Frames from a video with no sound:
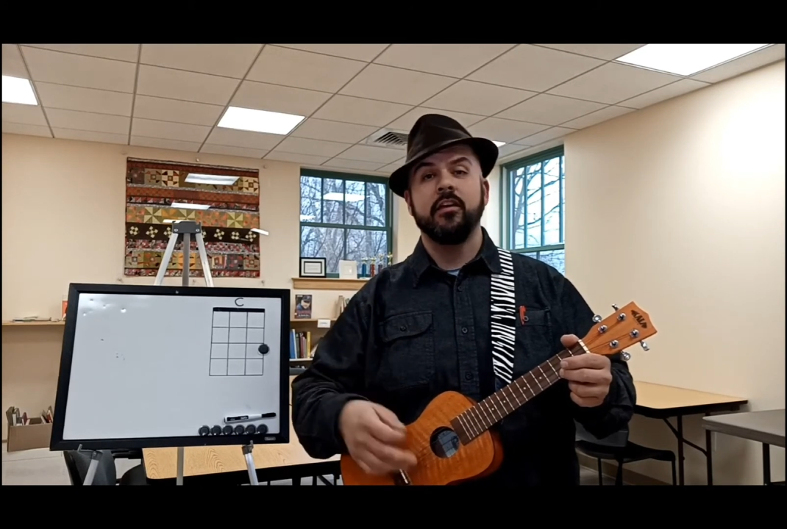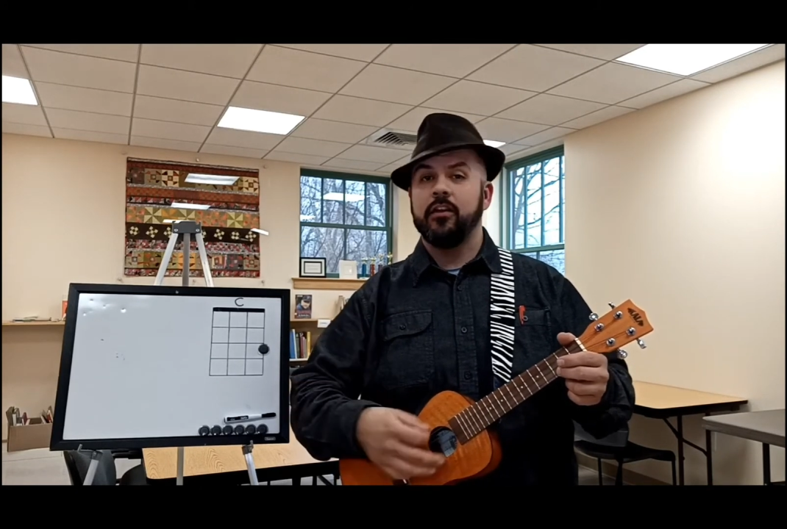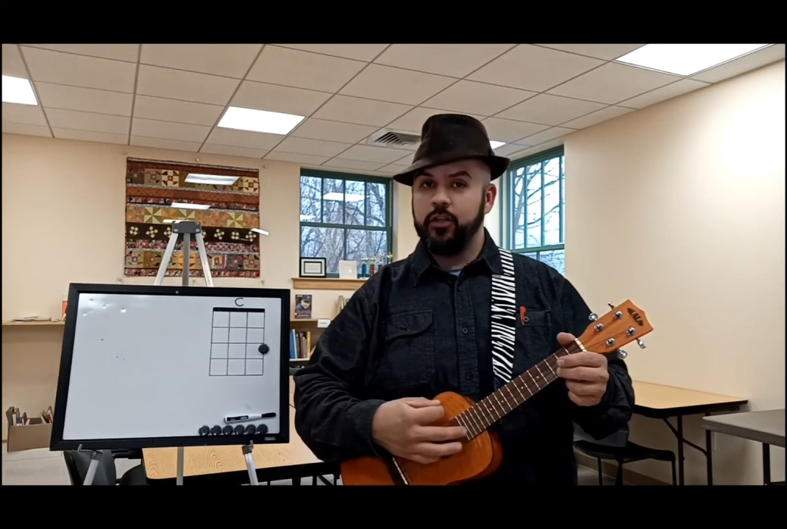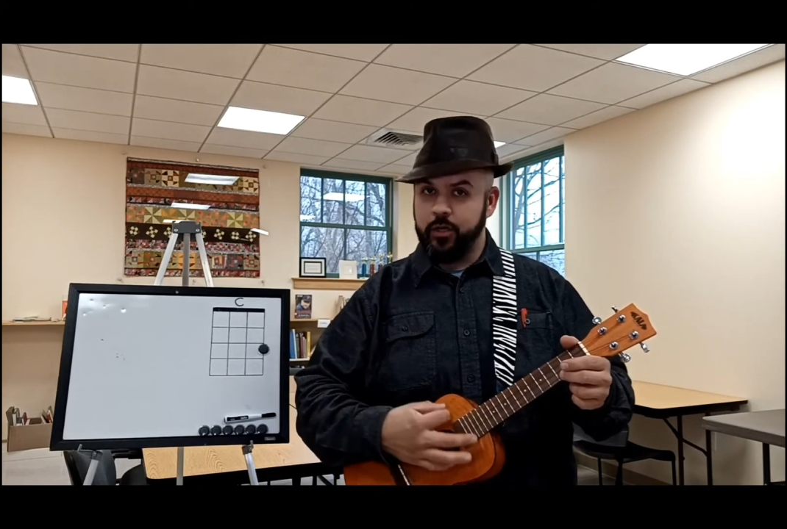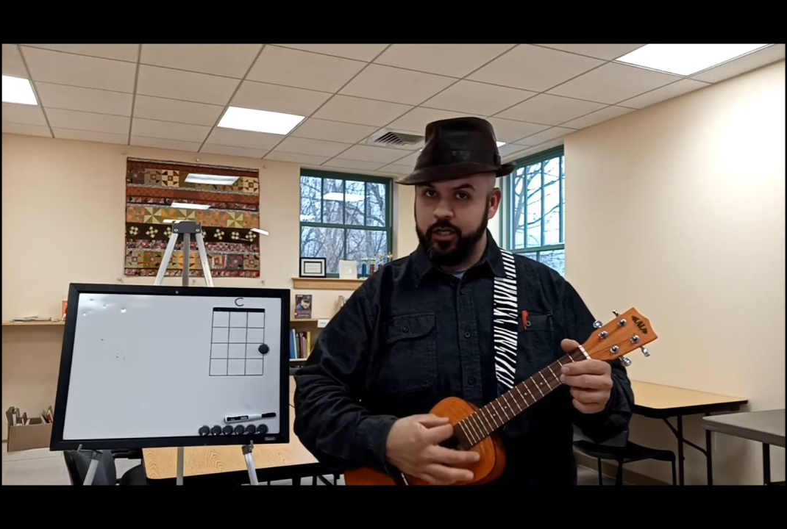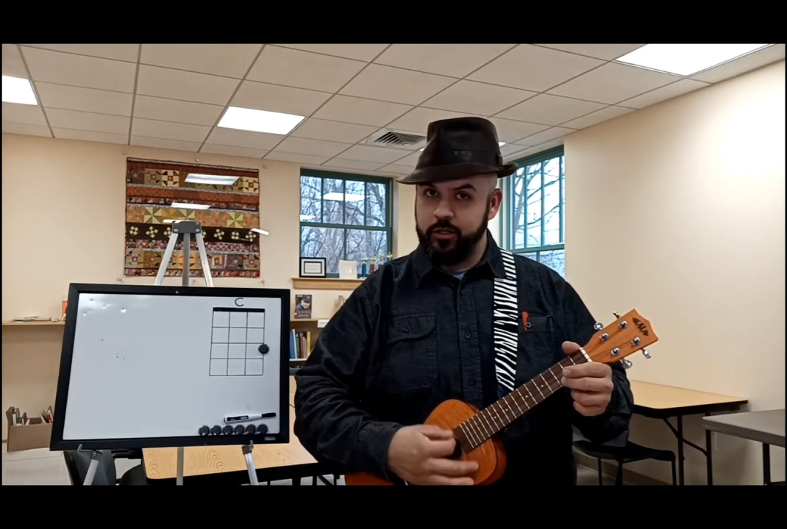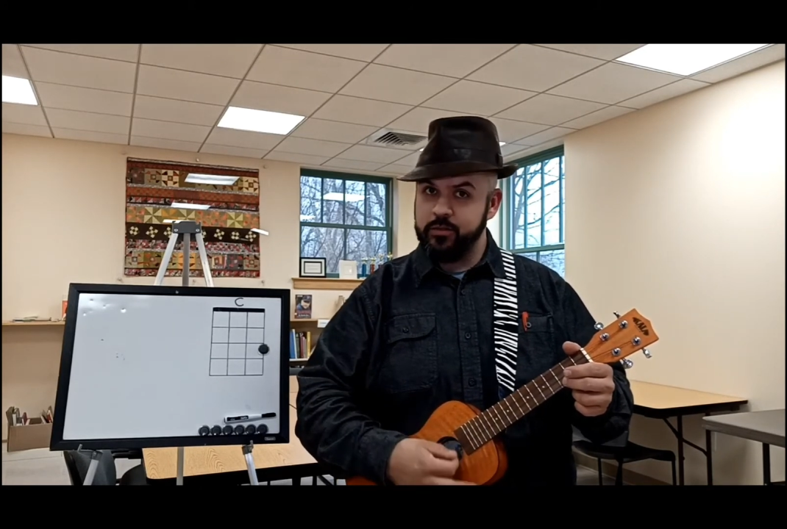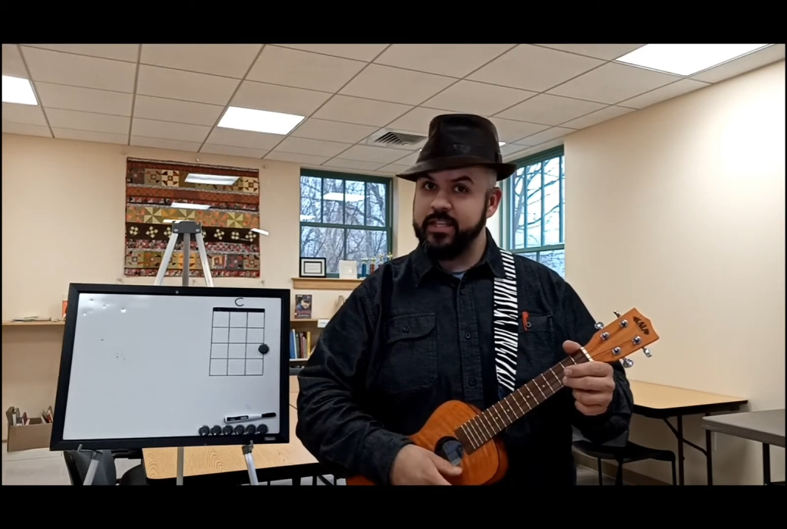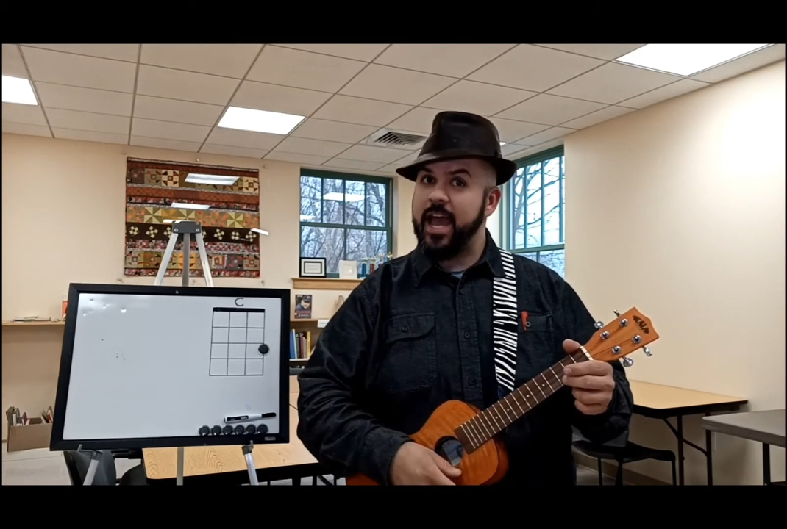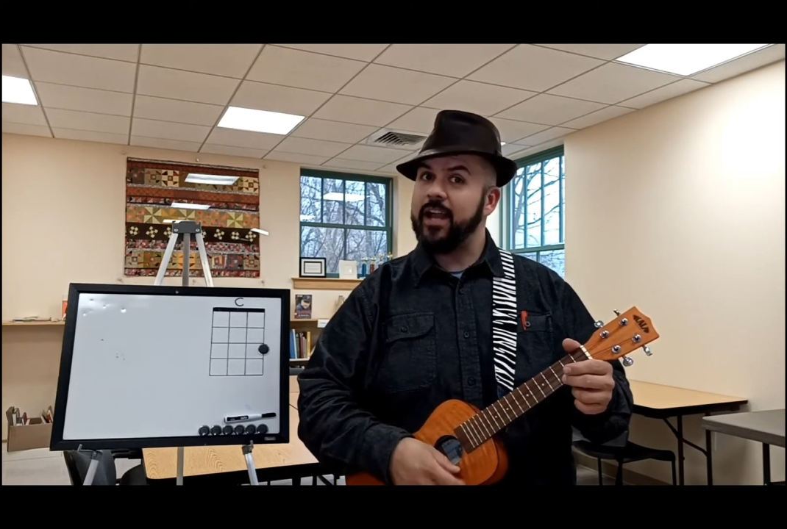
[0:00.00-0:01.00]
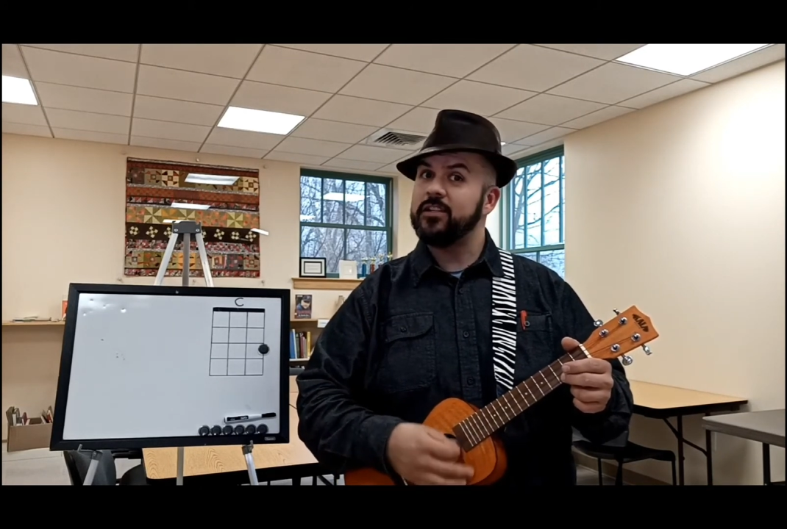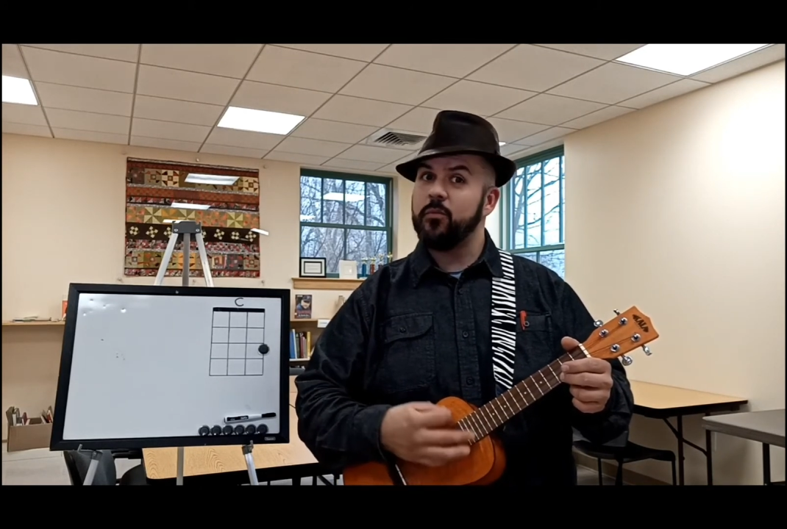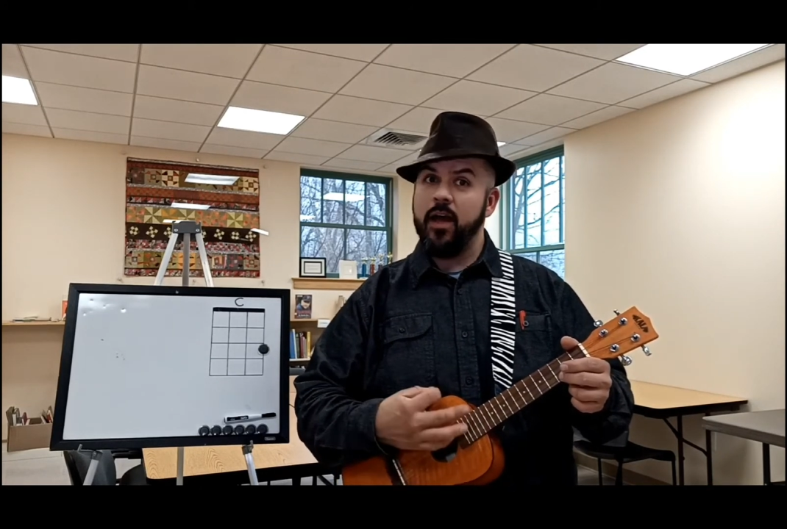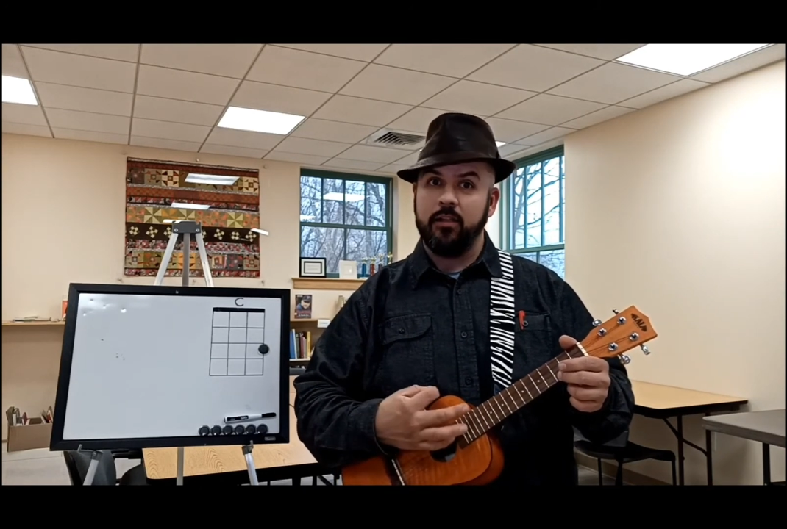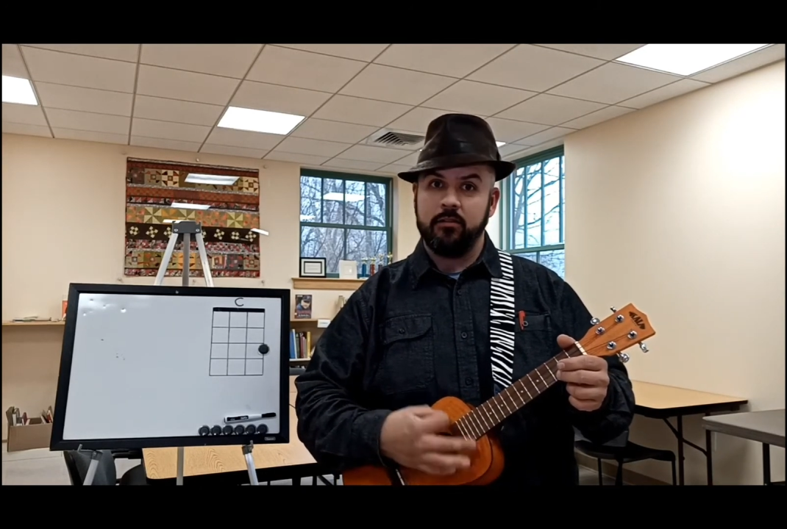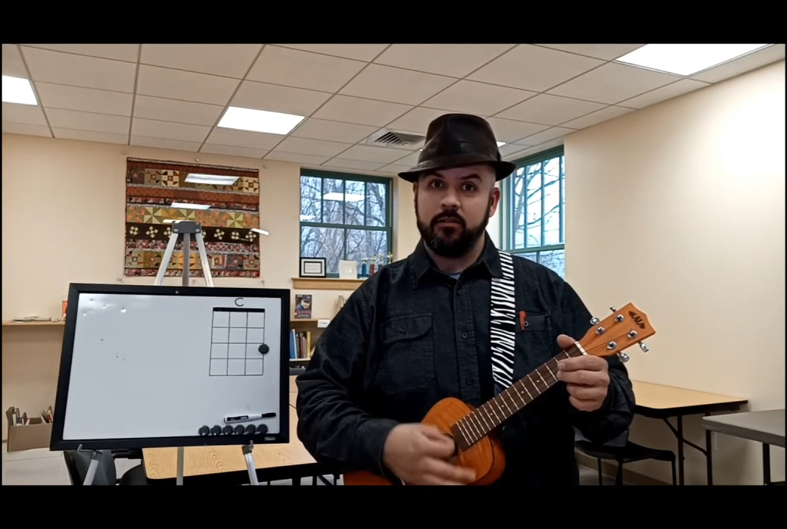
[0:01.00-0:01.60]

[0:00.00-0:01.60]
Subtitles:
you can use that as well.